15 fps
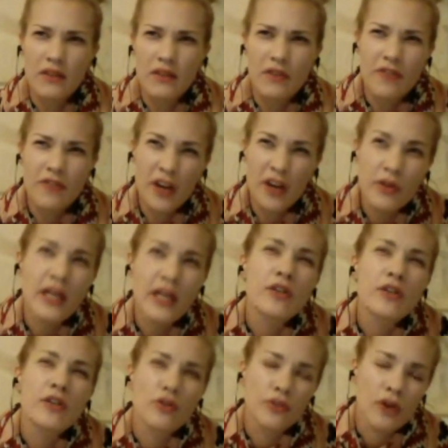the very
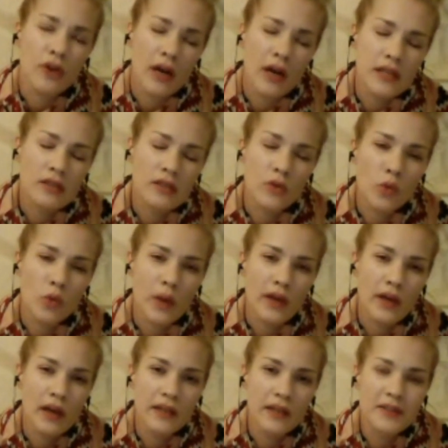end of the high school, when
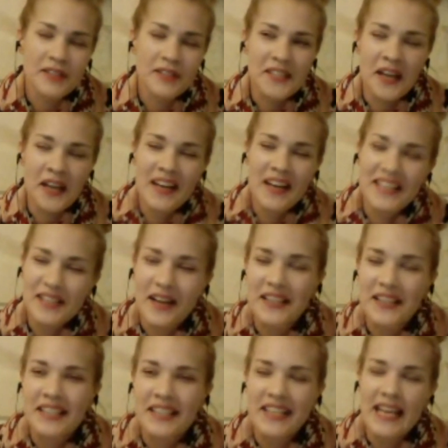I
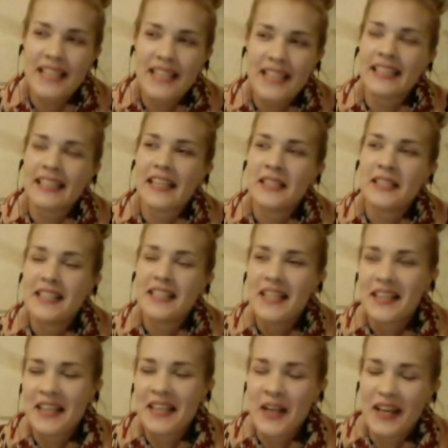started dating, and
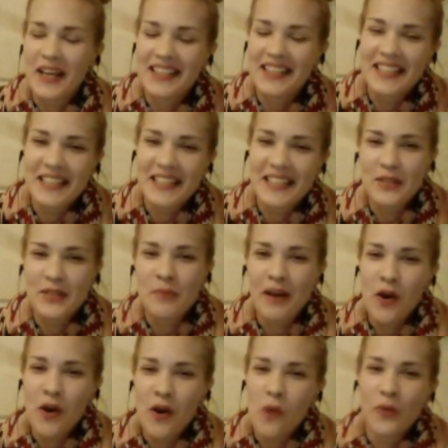then I didn't do my
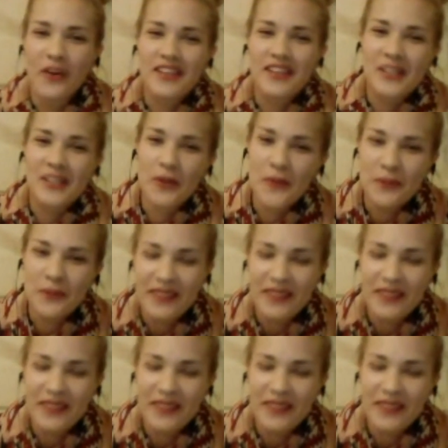homework so